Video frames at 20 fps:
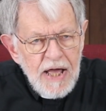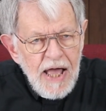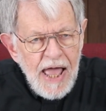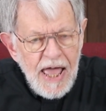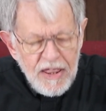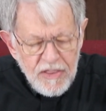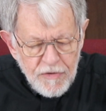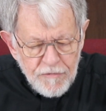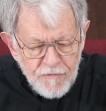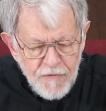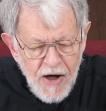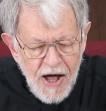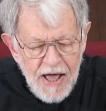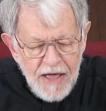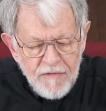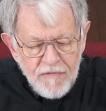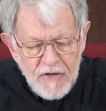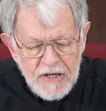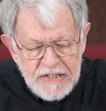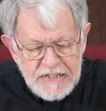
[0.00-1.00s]
and the
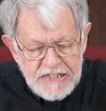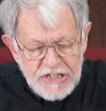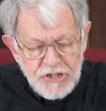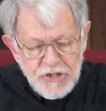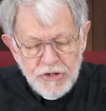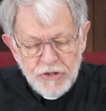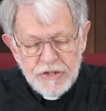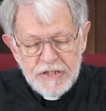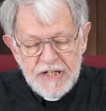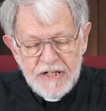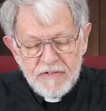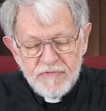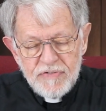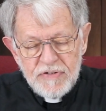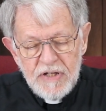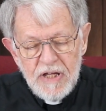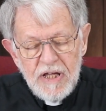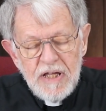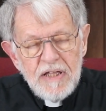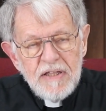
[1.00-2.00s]
5 additional
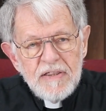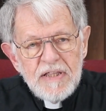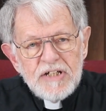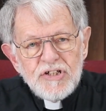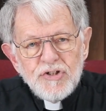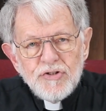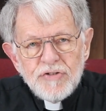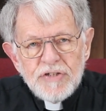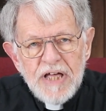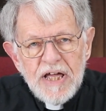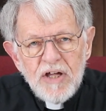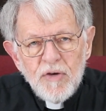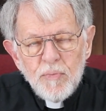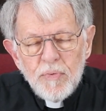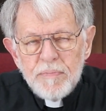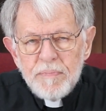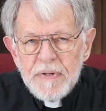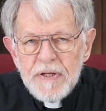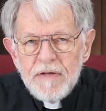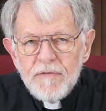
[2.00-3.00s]
gifts that you think
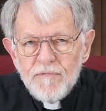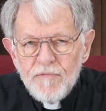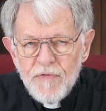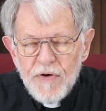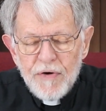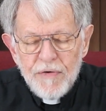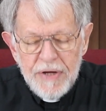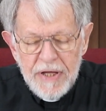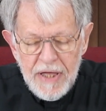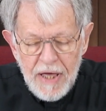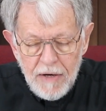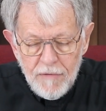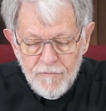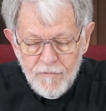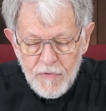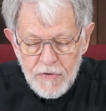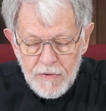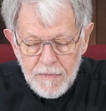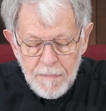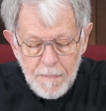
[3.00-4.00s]
would be very
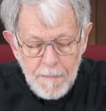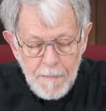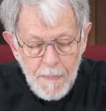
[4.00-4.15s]
helpful.